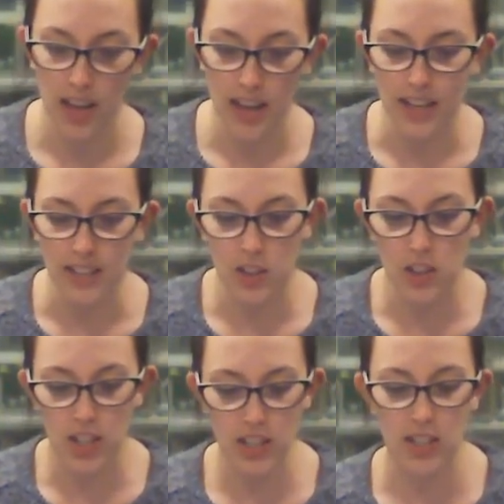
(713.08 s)
It's
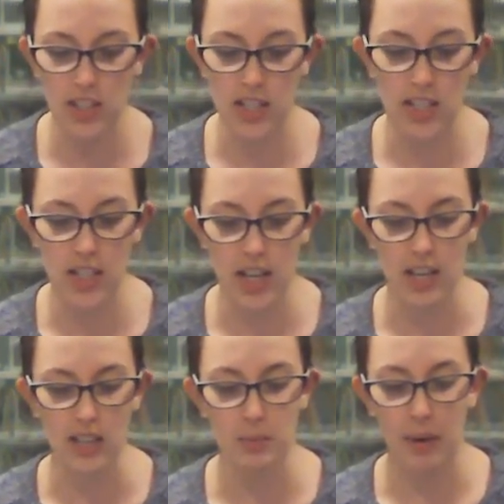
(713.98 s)
suggested that it
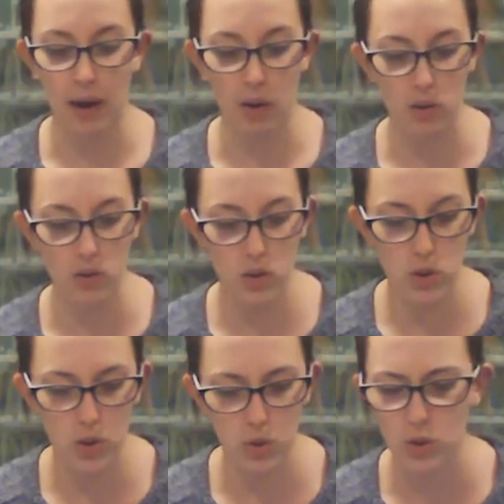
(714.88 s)
takes about
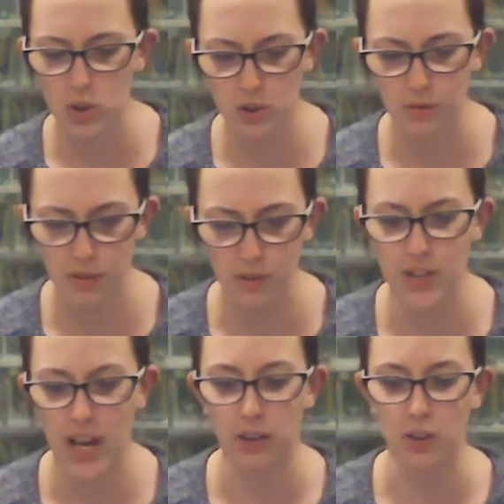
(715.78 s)

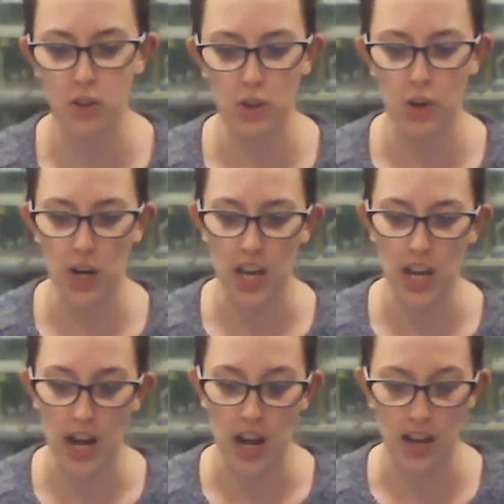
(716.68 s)
250 hours to create
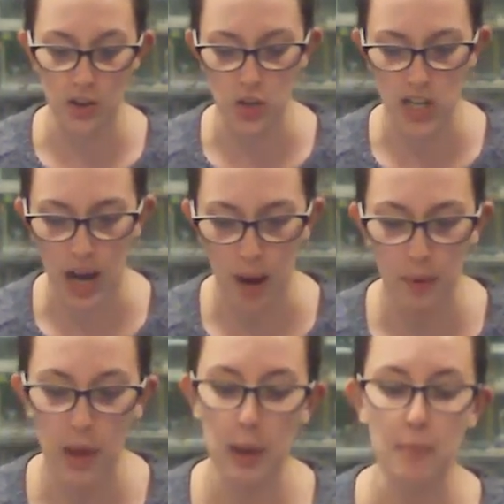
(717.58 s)
an Android app,
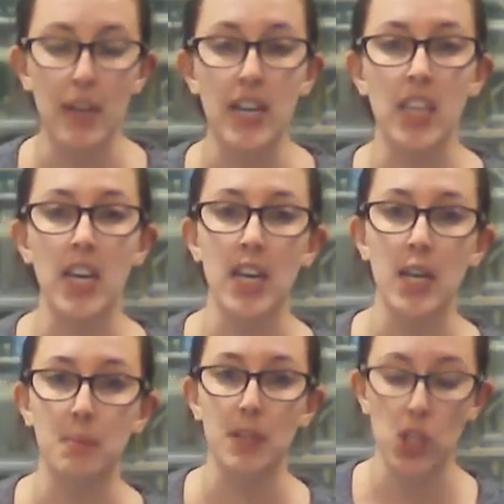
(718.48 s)
meaning that
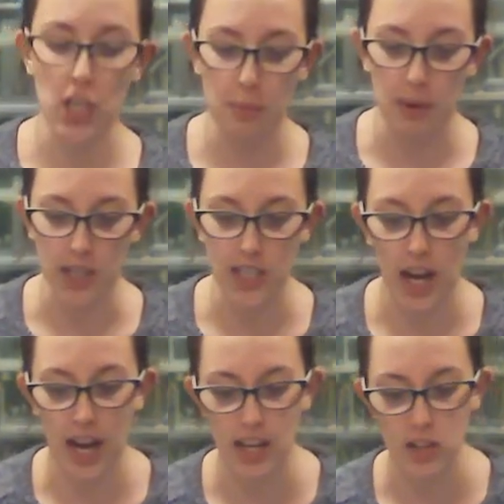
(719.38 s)
it would be cheaper to hire